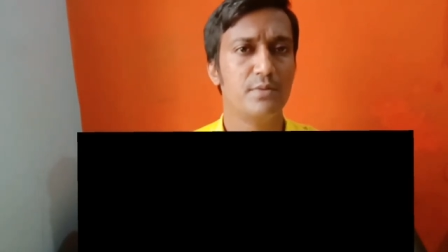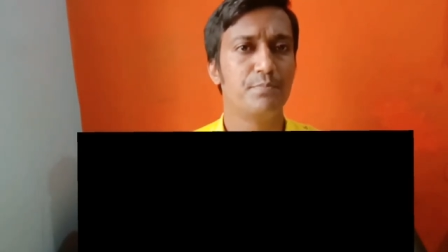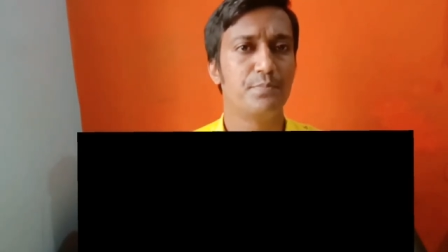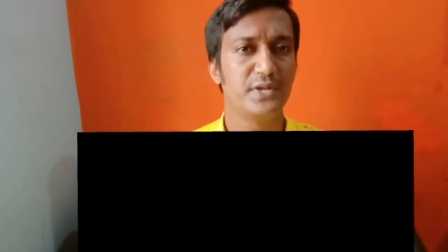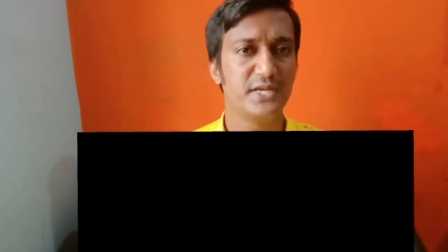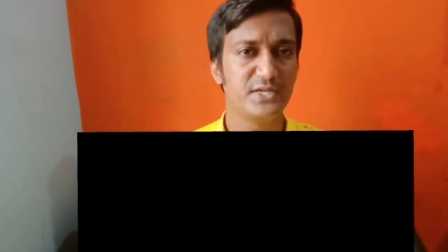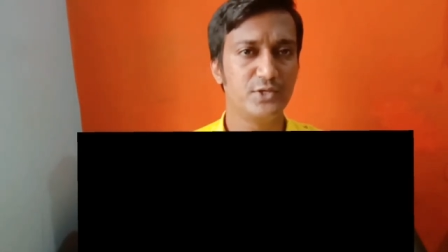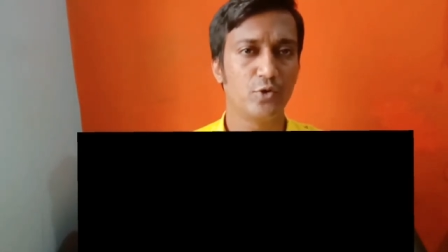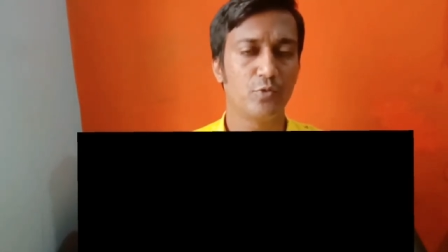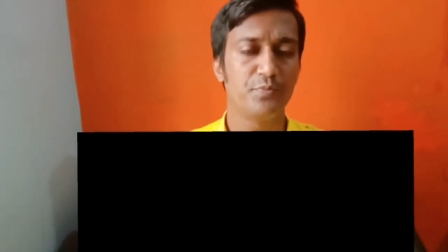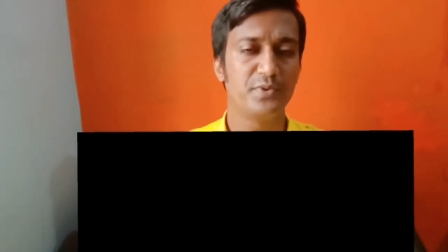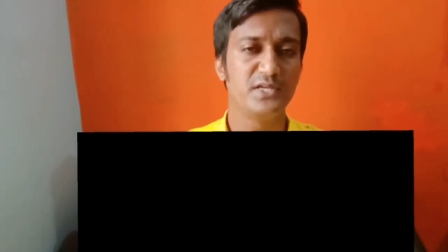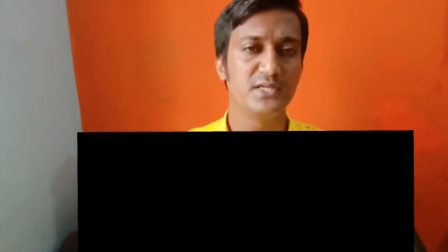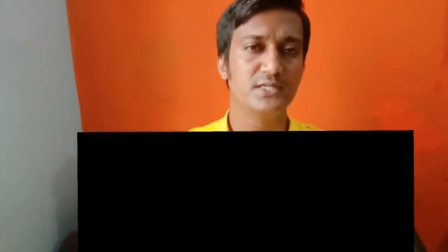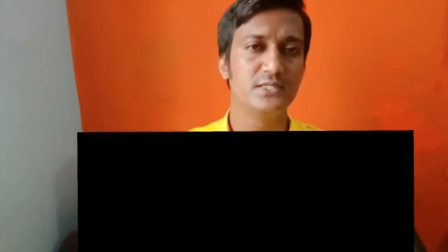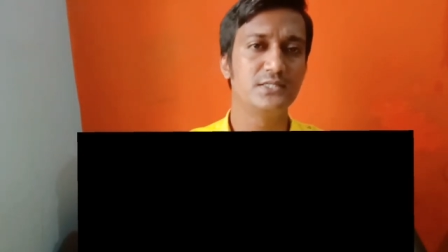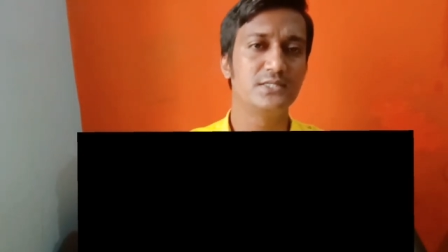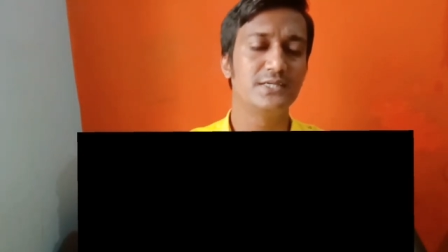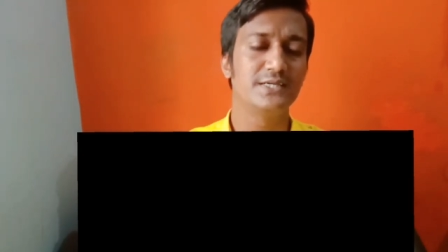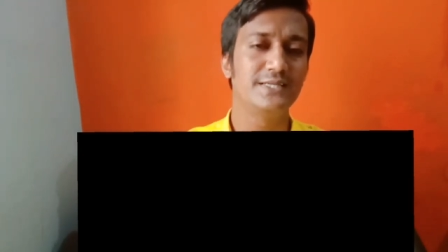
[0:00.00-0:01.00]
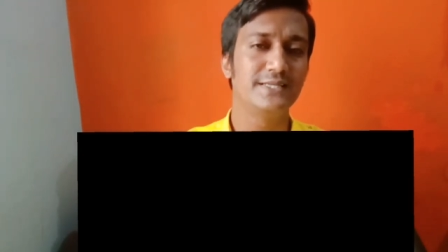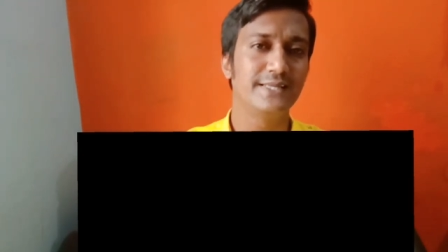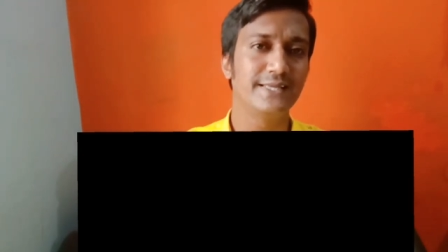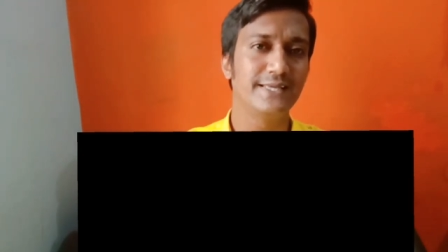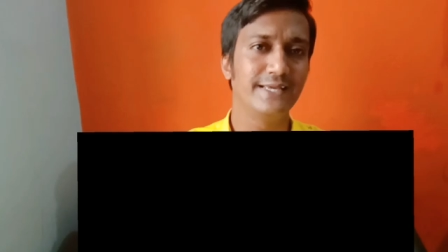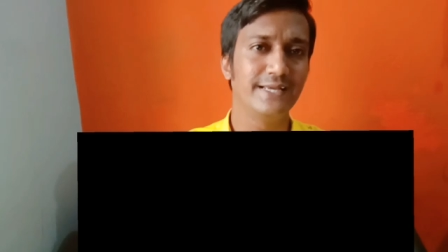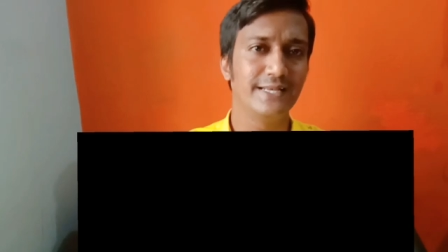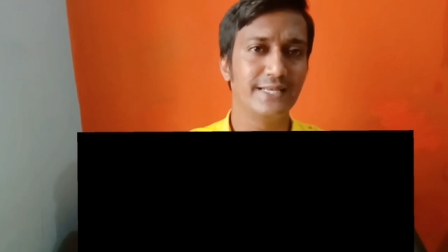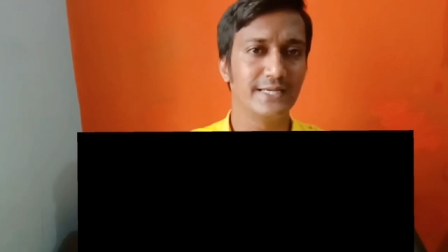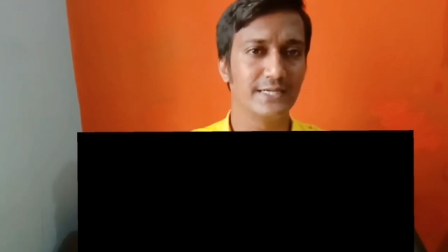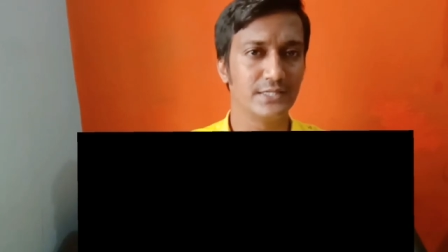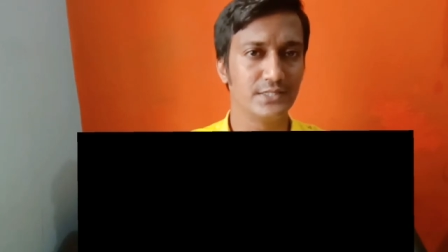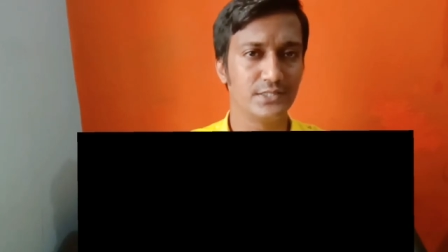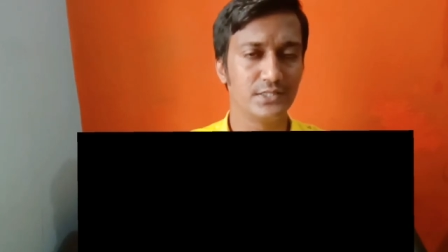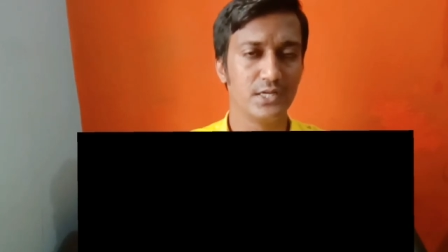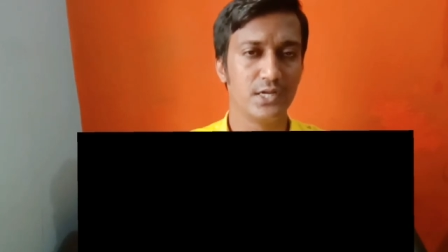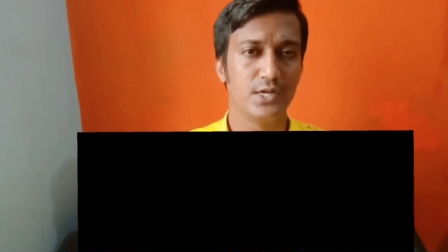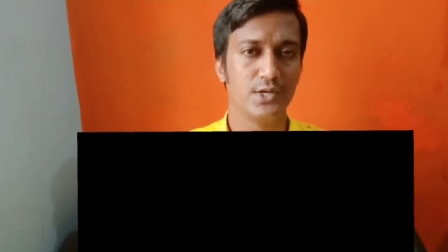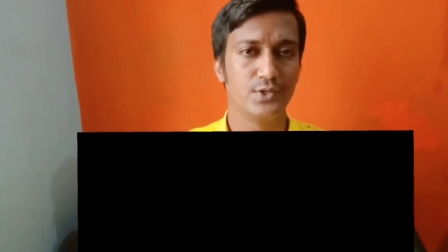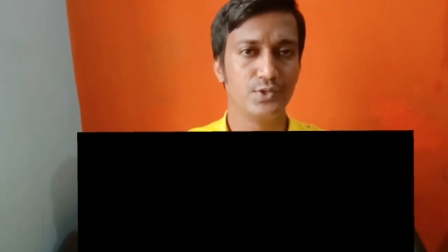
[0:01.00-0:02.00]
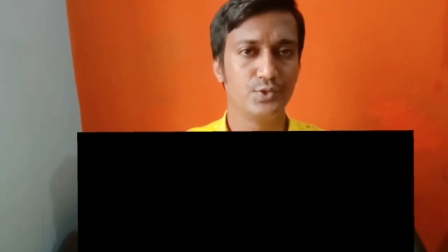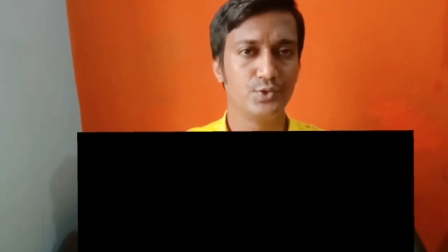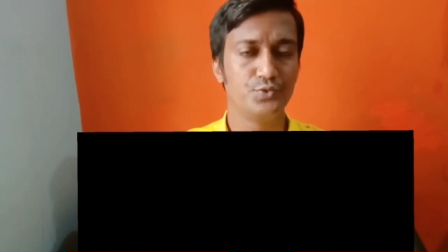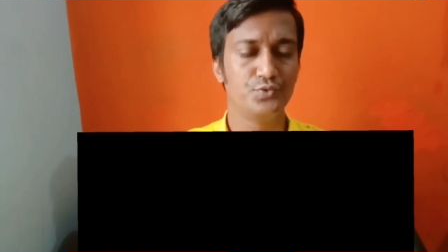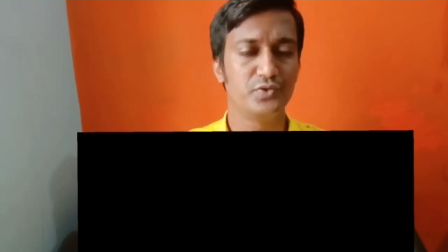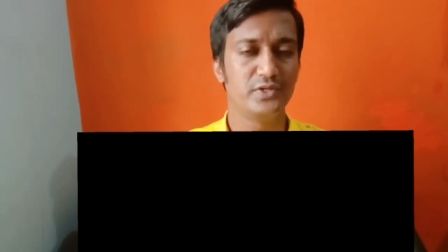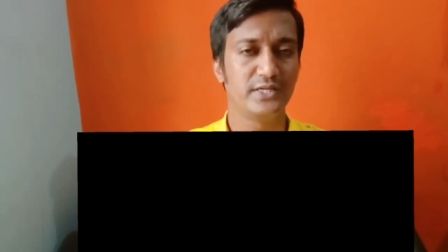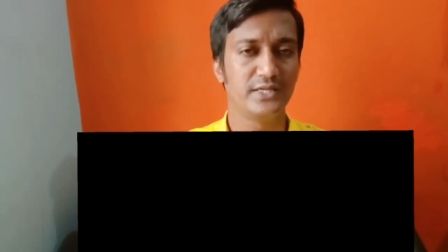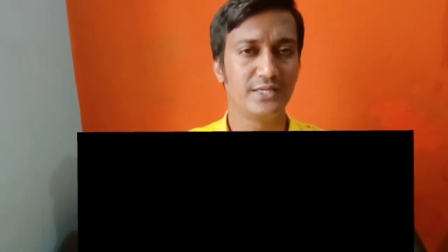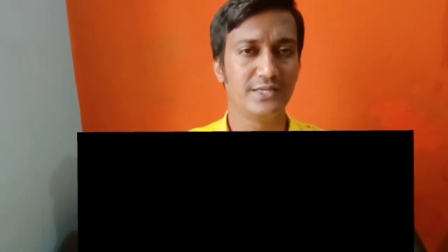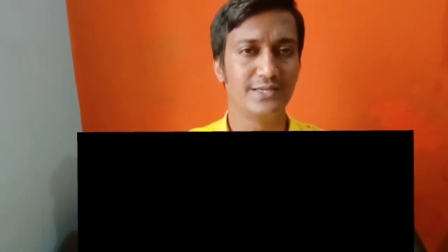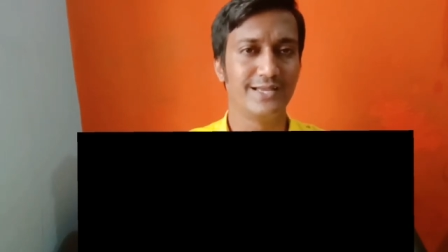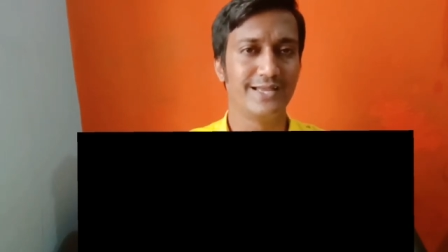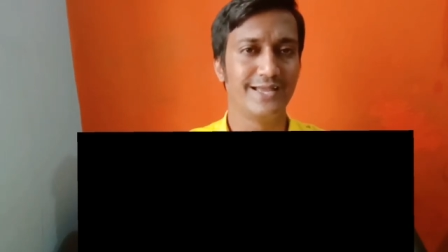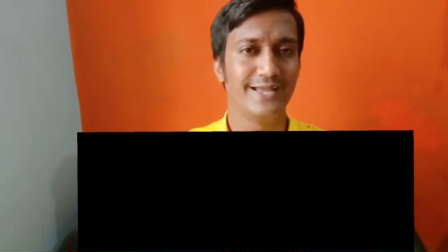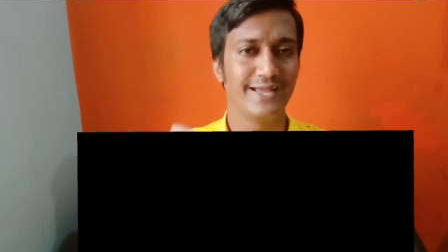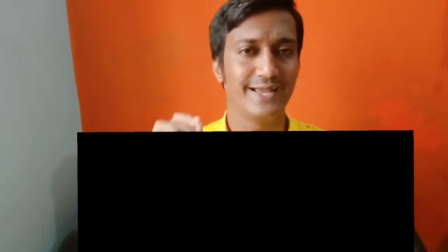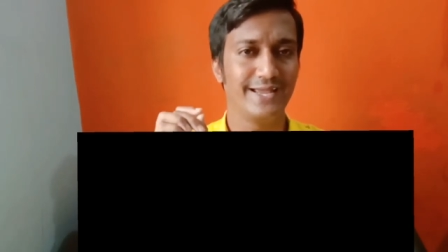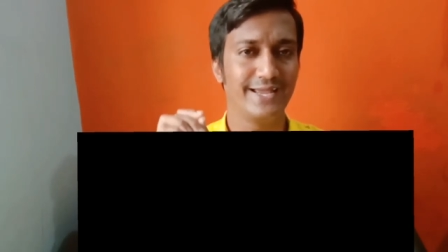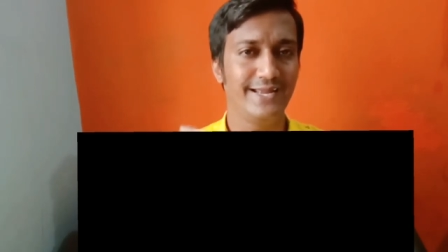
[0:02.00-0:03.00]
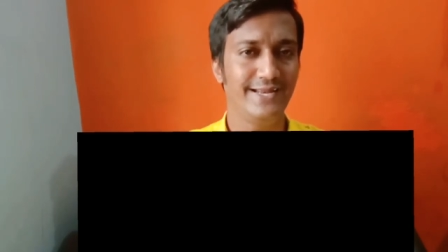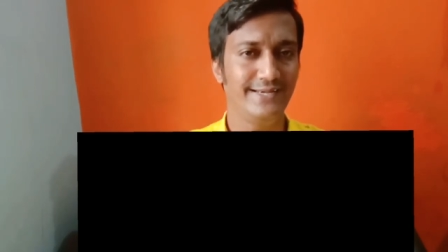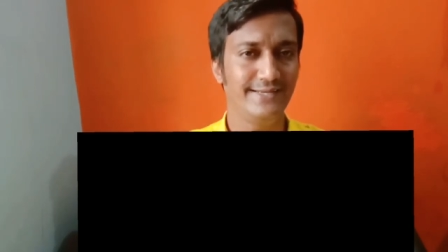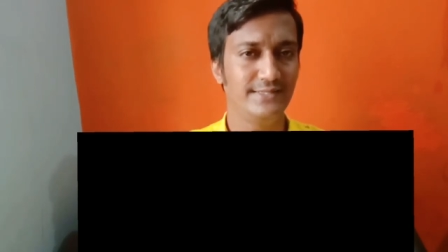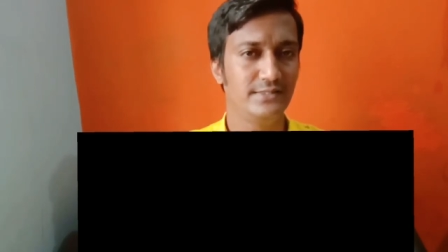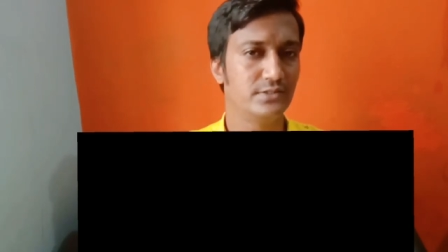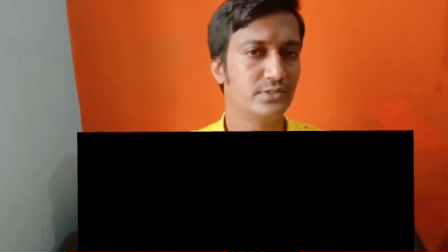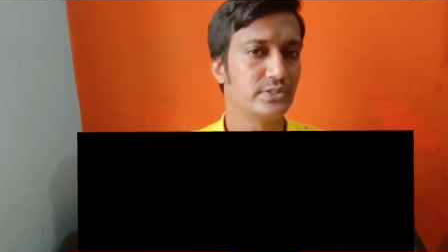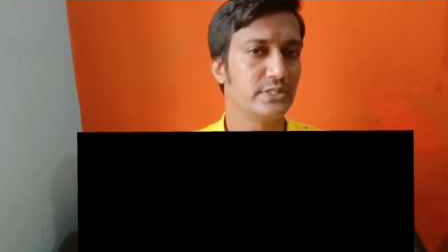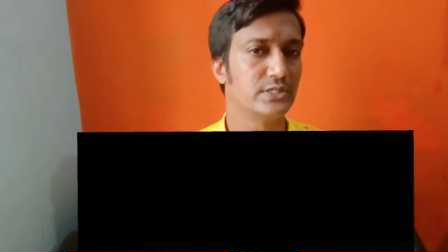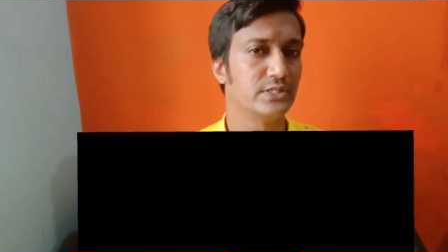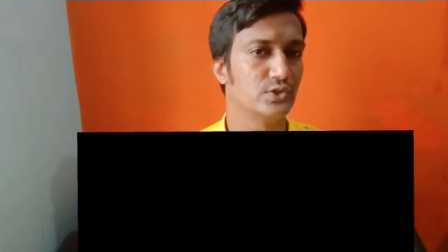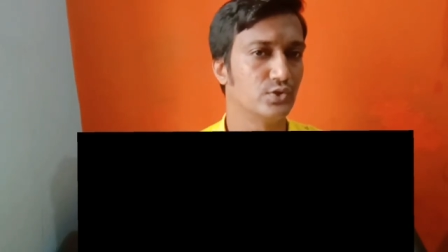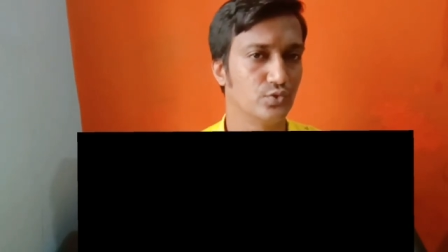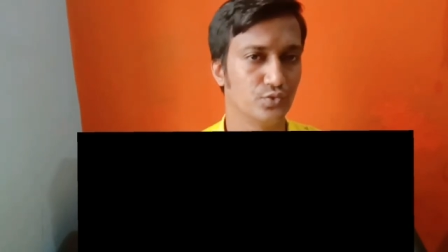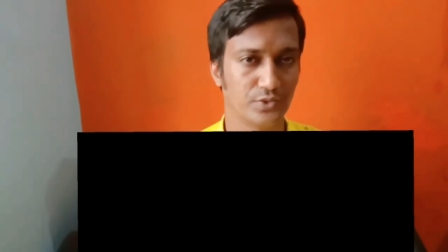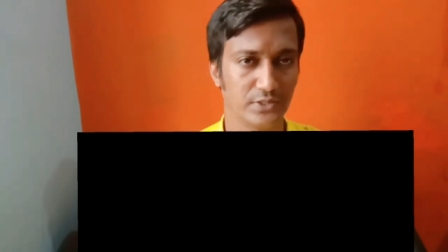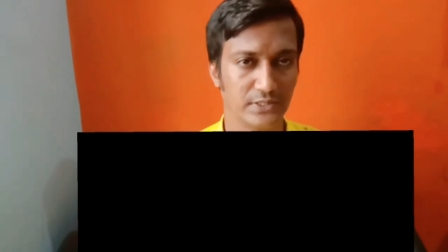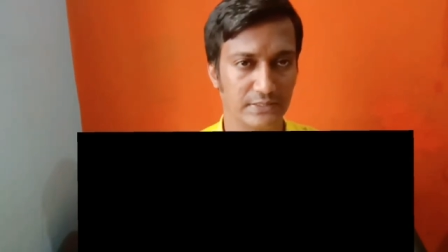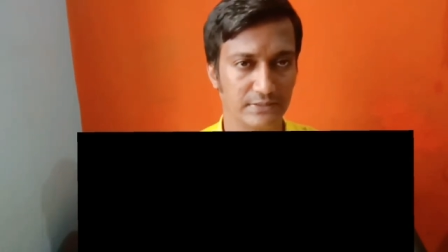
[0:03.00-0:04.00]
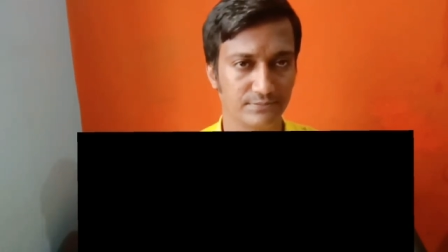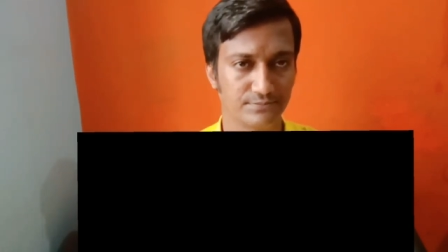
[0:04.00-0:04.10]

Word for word: predominant in England during 18th century.